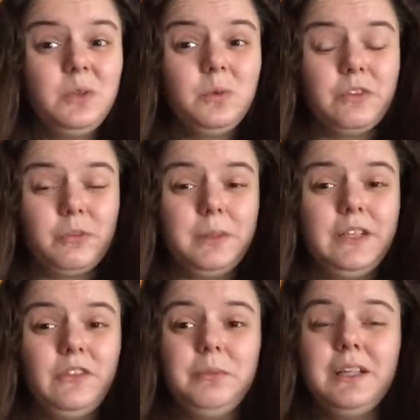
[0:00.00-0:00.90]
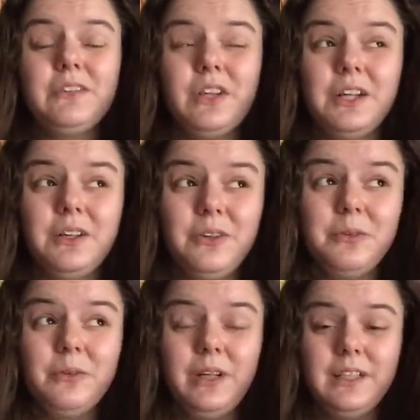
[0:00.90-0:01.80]
which surprises me because I
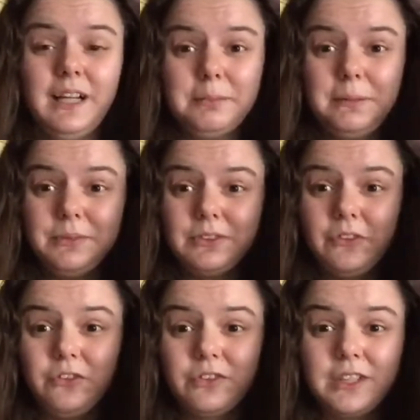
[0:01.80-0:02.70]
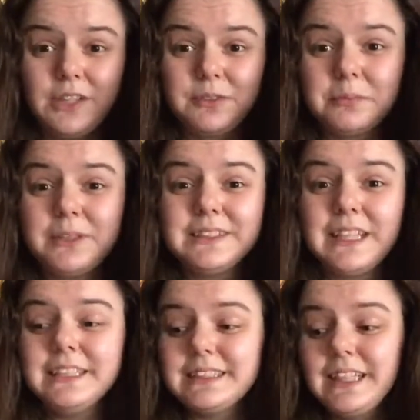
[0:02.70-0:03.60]
know a lot of people's is Clockwork
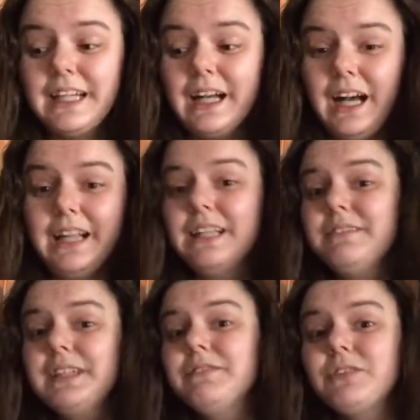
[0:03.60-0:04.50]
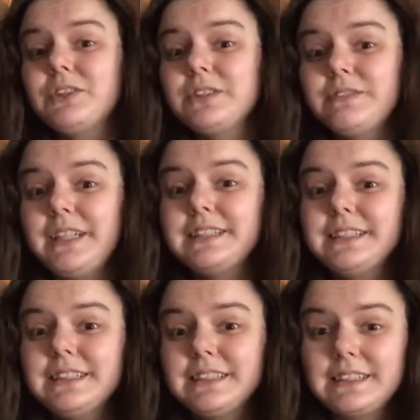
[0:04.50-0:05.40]
Princess, and I love The Infernal
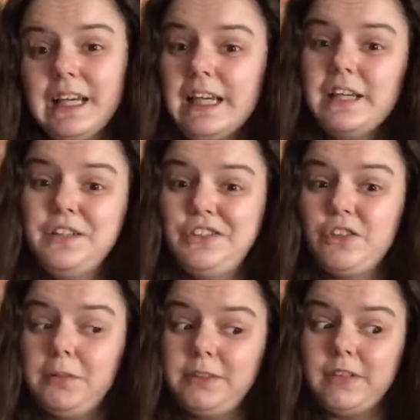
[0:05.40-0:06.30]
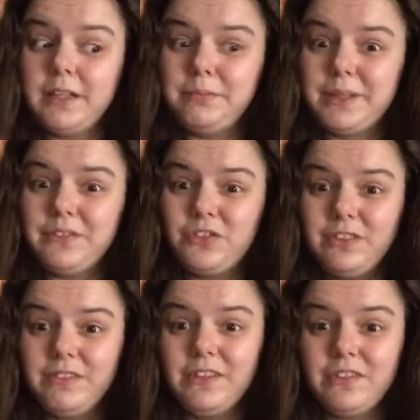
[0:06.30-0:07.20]
Devices, so I'll be very impressed
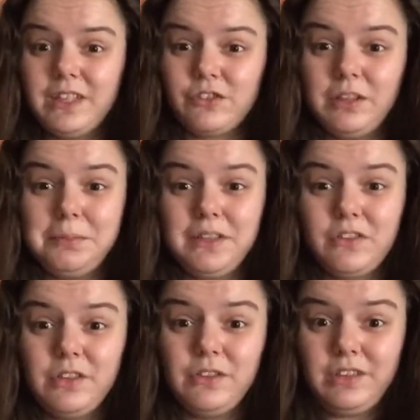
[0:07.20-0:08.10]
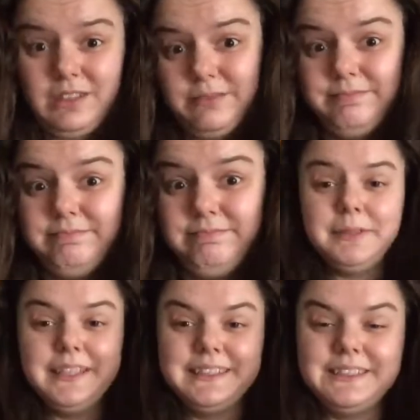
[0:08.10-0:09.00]
if this actually beats those out.
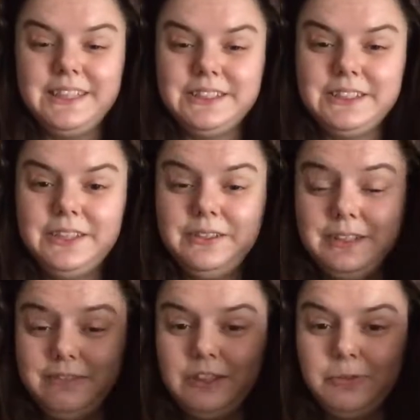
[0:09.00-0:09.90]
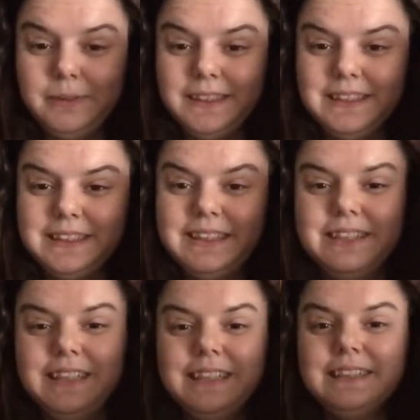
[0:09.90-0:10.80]
But this is also the first book in a
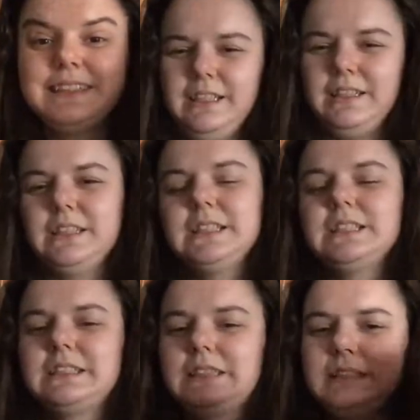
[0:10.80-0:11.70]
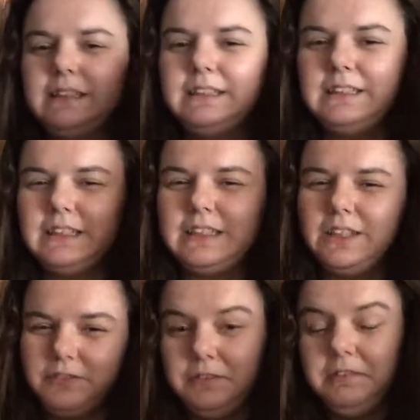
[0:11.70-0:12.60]
series. I think this is
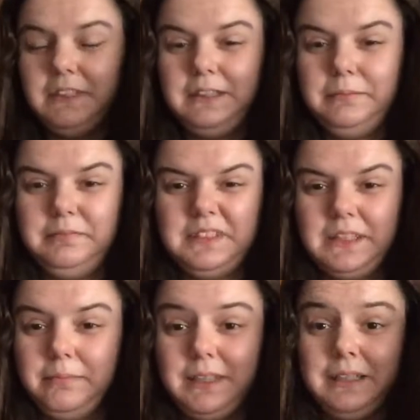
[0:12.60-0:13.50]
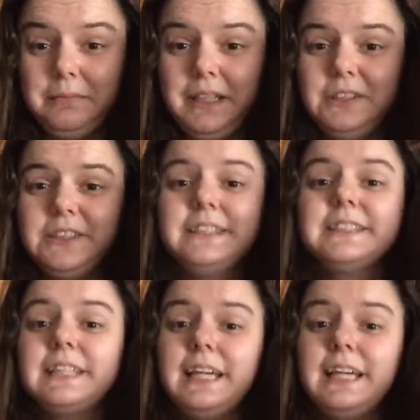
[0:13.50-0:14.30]
650-something pages,